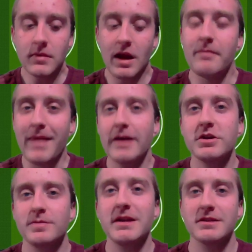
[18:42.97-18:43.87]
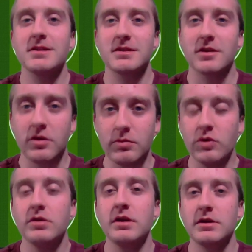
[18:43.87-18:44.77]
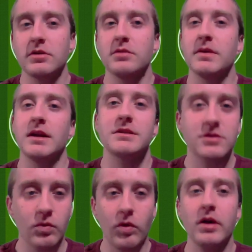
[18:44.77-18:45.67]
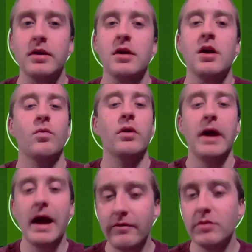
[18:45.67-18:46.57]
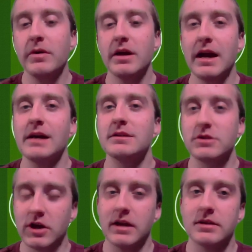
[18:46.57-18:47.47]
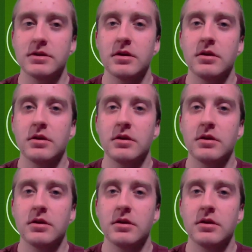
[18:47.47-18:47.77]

It matters because it's the community tournament. It's the one where everybody has a chance.